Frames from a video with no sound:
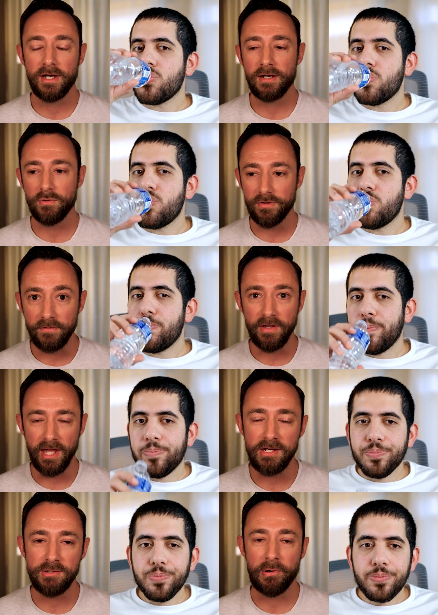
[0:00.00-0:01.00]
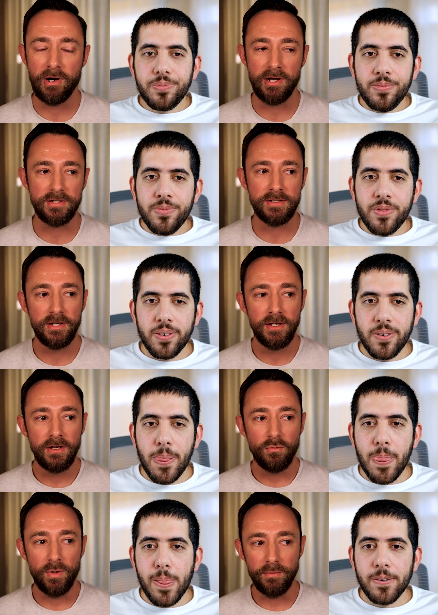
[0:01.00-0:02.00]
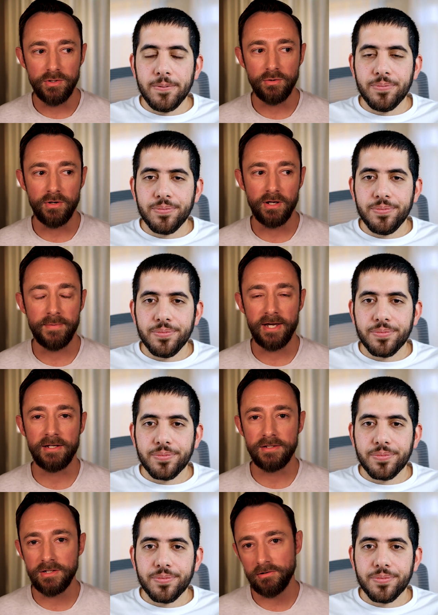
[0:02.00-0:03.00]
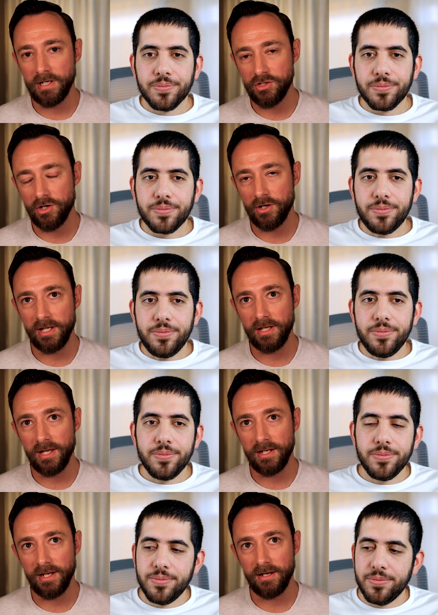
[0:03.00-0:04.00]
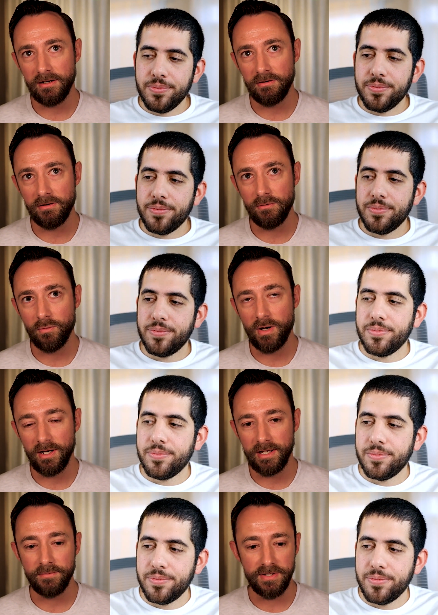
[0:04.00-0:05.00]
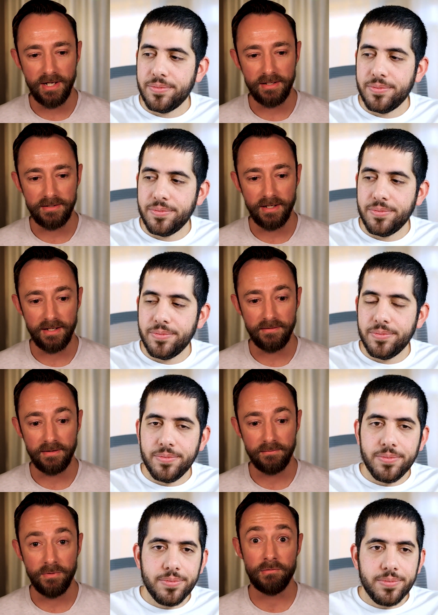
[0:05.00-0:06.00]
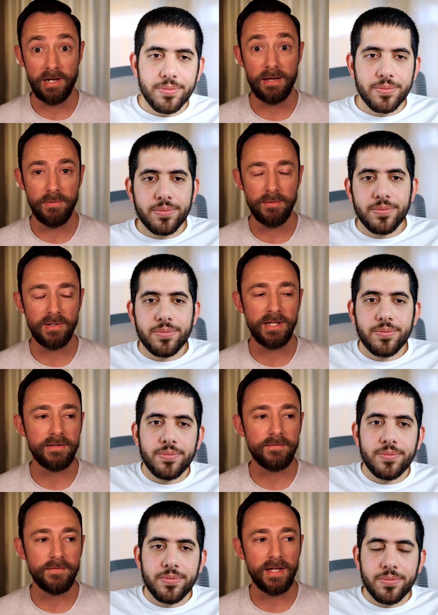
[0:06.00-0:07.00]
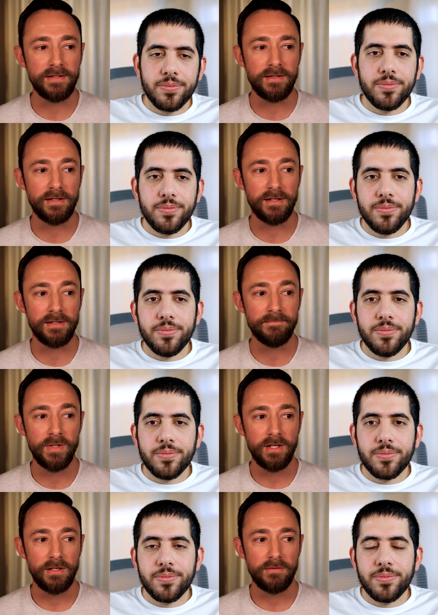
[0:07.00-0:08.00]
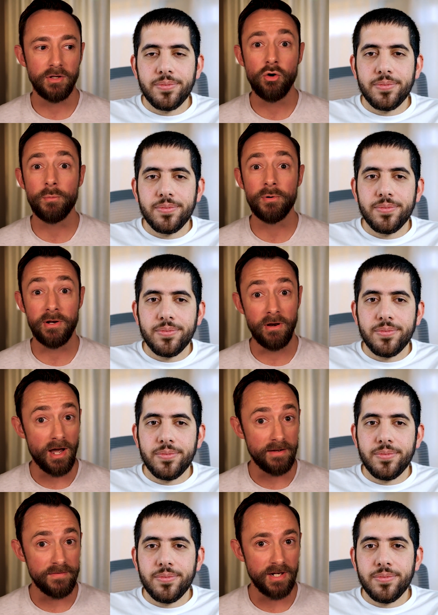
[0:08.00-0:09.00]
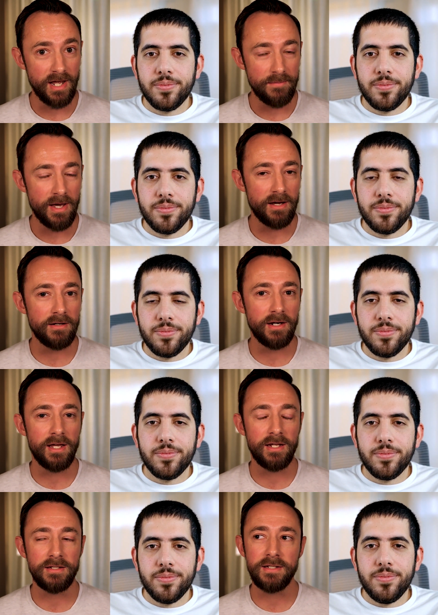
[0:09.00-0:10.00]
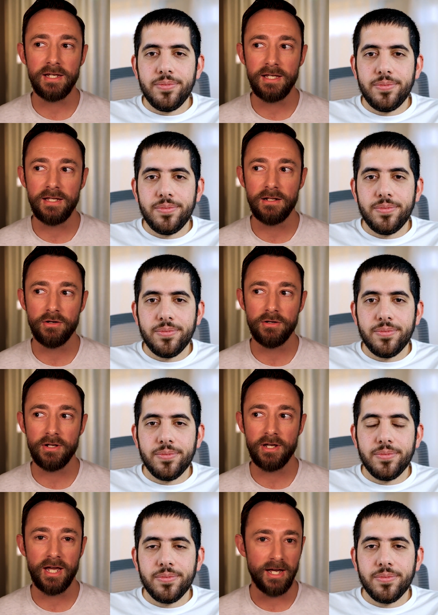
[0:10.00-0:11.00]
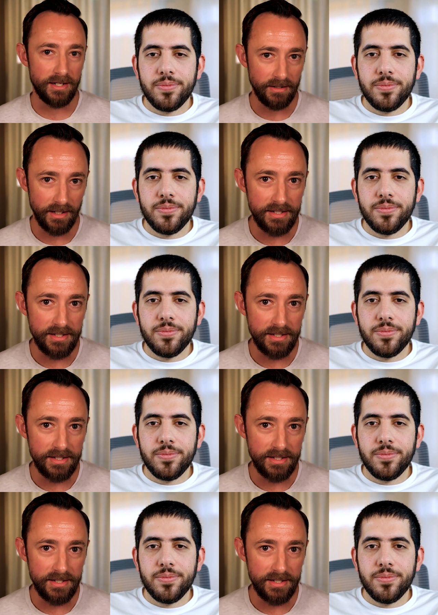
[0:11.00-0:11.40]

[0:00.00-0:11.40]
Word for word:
Speaker 1: uh, within the enterprise. We were talking about his career journey and how, while he was at uh, the 3M, I believe, that the, the corporate knives came out and he learned a hard